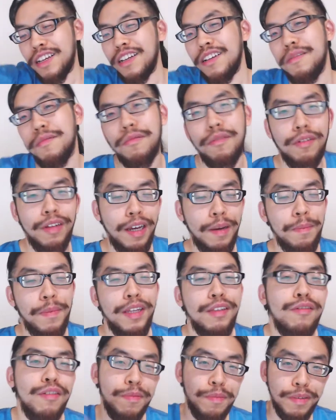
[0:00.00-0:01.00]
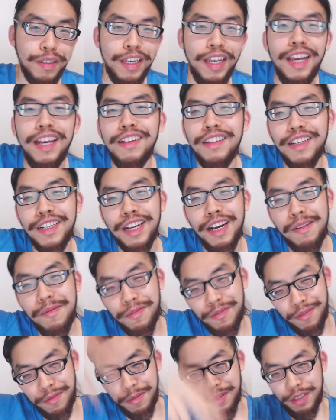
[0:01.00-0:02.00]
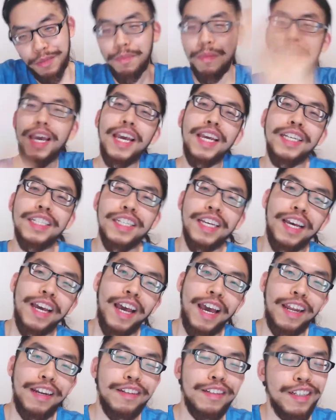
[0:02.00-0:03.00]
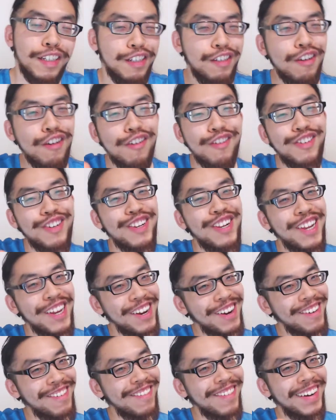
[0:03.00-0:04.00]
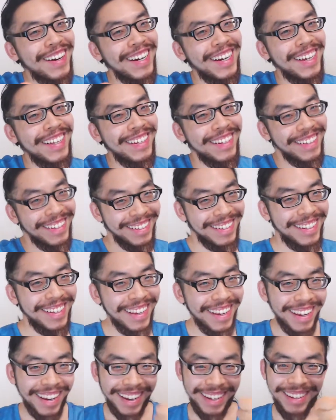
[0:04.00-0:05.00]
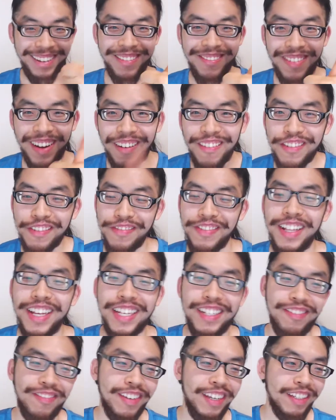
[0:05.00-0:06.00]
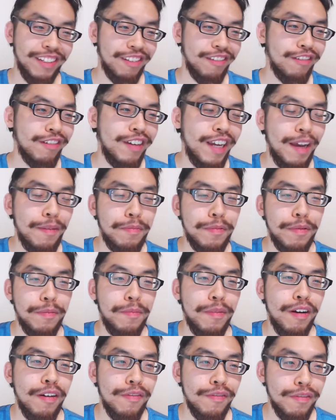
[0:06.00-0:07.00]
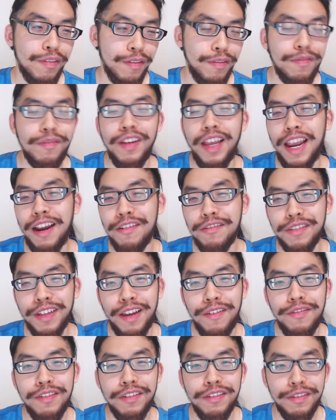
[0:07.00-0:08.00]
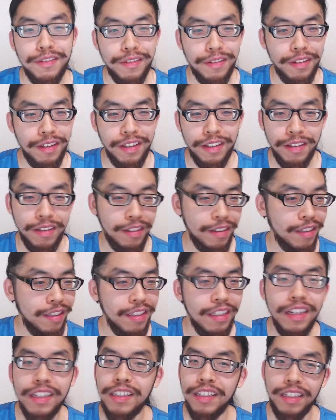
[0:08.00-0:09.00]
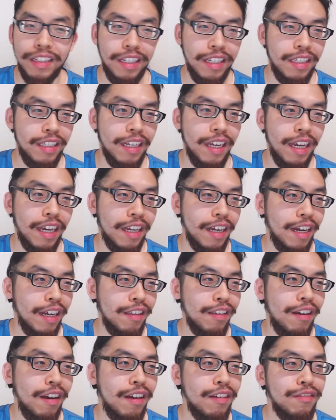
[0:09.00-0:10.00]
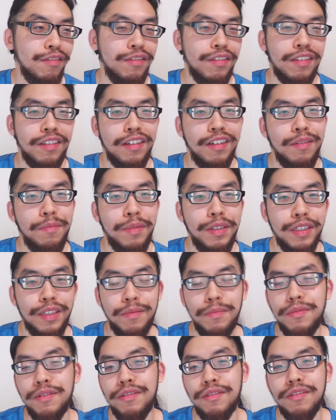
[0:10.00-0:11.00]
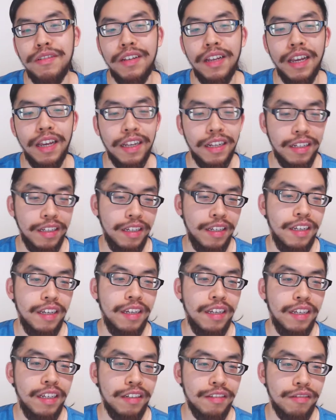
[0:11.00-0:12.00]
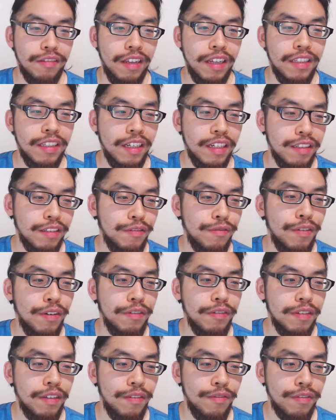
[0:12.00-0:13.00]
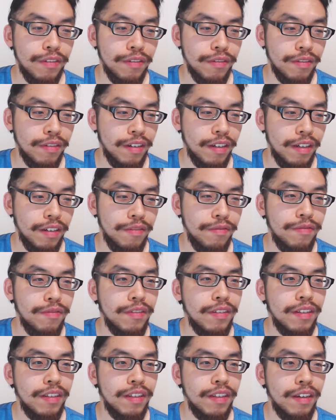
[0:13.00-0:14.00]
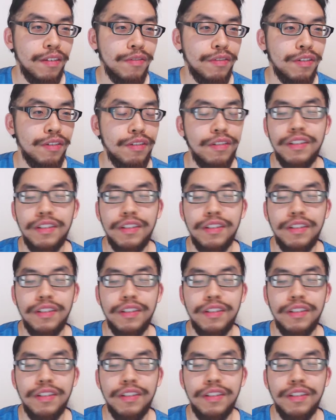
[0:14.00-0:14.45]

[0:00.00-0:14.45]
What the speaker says: well, not mentor, but the alien comes from space, and it's like, you're the new one, yeah, you're my replacement. So Captain Marvel, the Carol Danvers, nothing like that. I thought it was going to be similar to that. Yeah, so that's actually very different. I never